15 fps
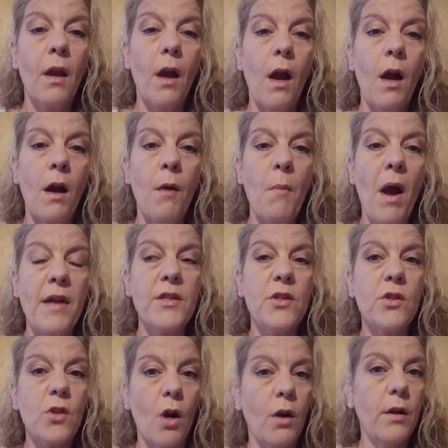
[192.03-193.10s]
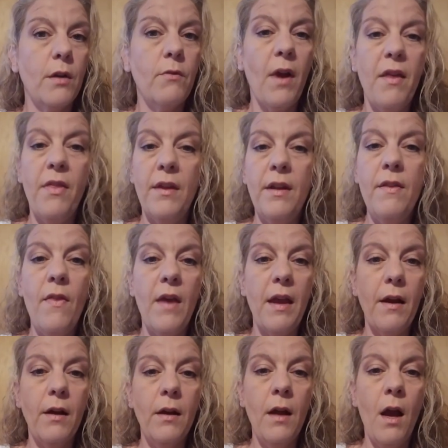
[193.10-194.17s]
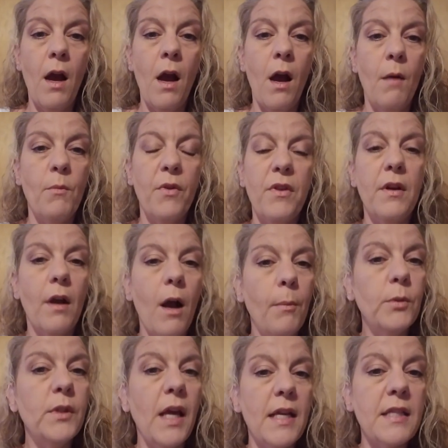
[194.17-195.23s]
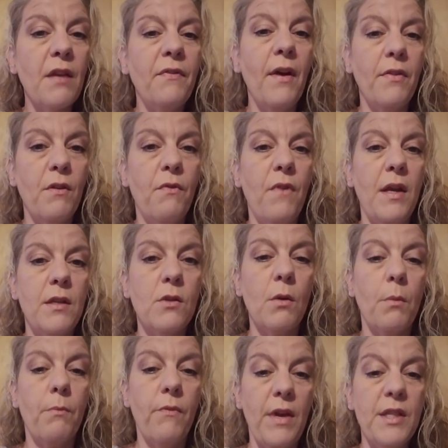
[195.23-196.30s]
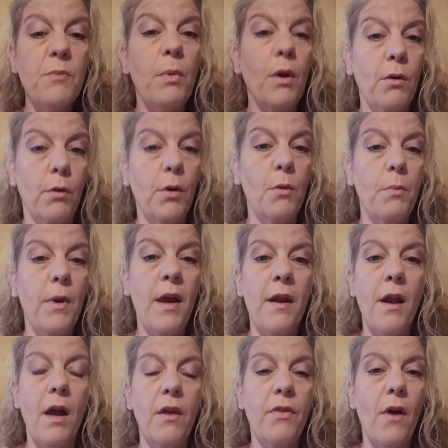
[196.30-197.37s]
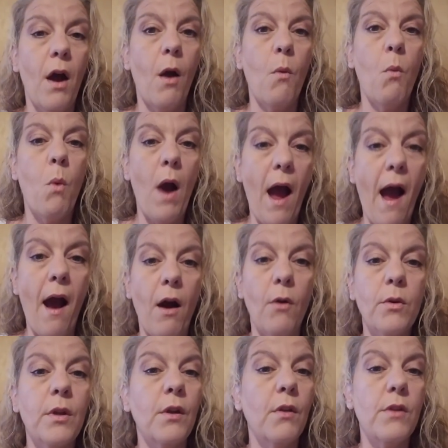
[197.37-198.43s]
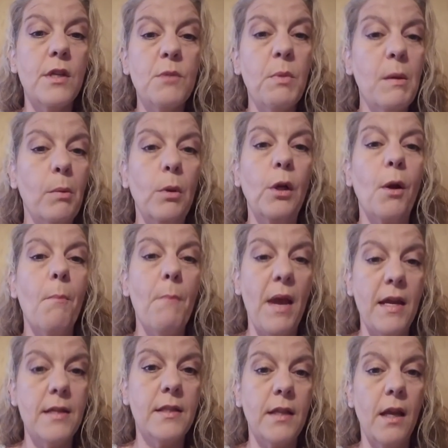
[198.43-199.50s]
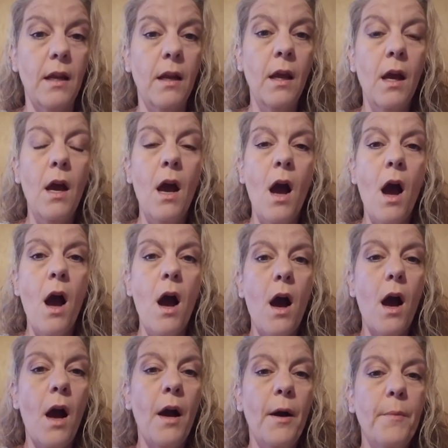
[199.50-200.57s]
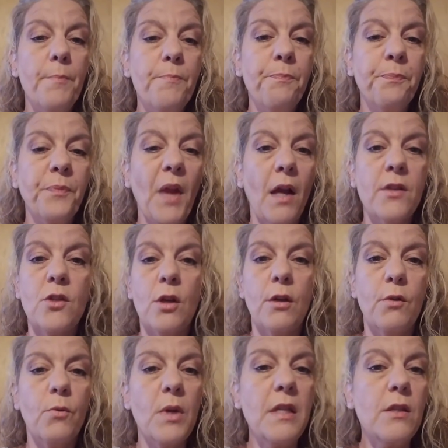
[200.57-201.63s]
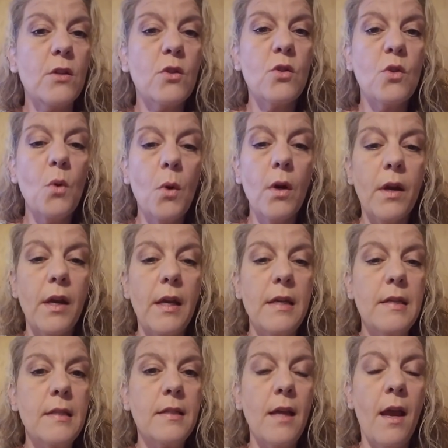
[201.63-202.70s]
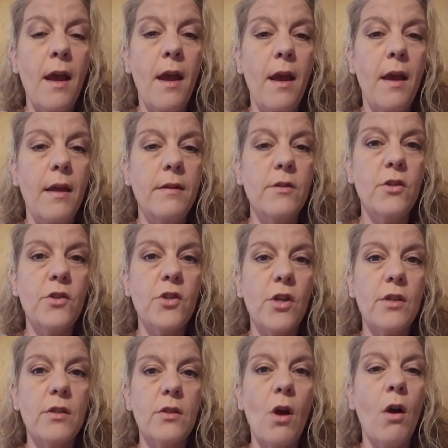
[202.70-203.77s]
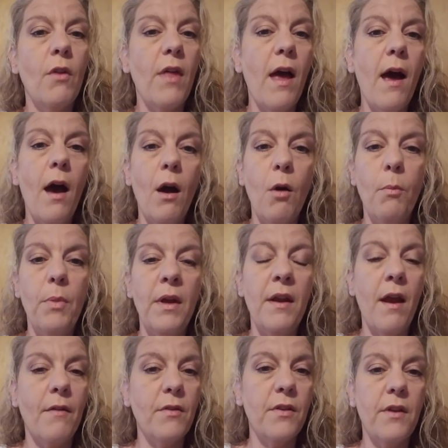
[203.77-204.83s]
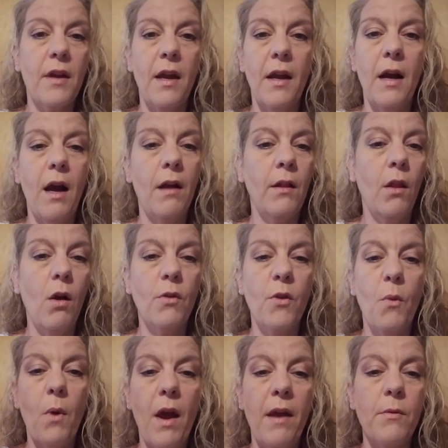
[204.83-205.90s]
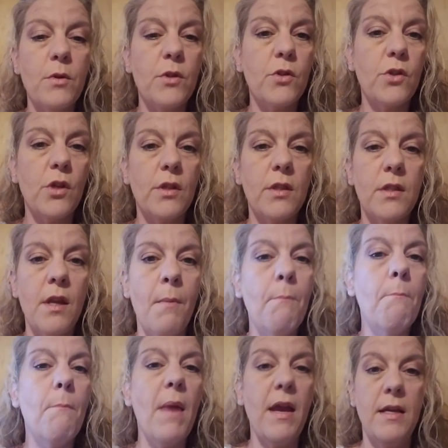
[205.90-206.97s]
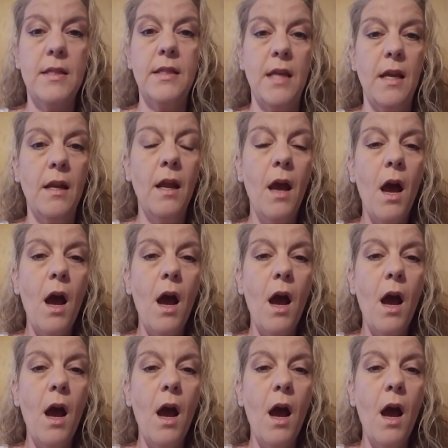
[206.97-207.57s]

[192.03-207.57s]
I started right then and there. Within a couple days, I found the Facebook group, and I thought, wow, these people are amazing. I started reading the stories, and just all the help and everything I got along the way was just amazing.